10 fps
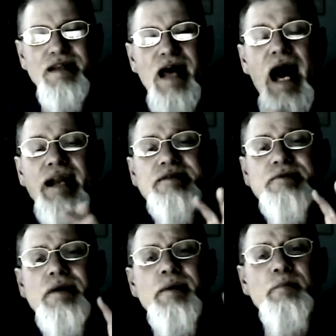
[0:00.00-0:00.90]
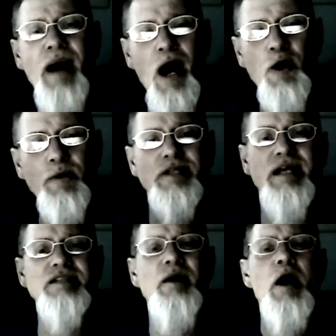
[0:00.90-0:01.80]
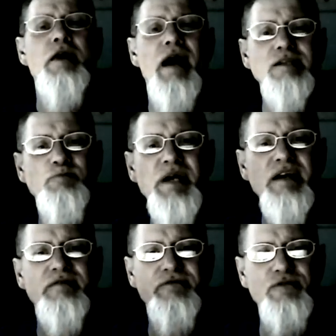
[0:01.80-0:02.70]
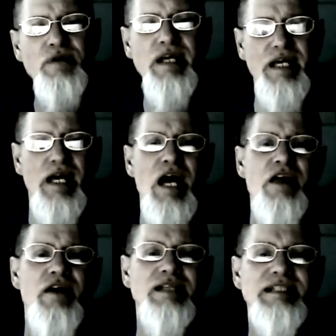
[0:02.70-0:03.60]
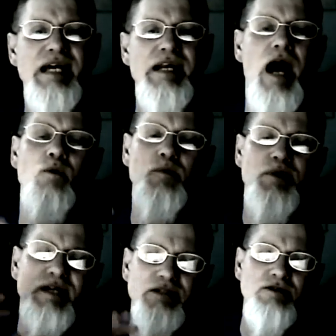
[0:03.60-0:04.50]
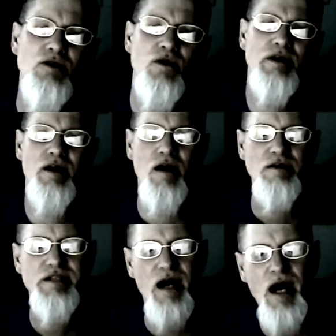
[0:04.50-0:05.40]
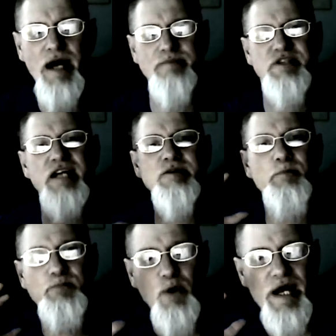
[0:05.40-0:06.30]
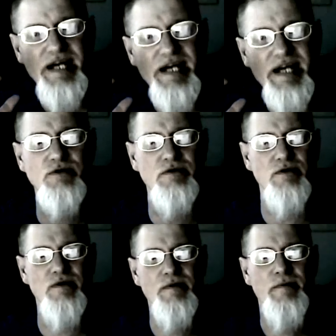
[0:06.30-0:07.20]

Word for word: That is empowerment. That's that's being free. That's saying, I will bless the Lord at all times. That's breakthrough.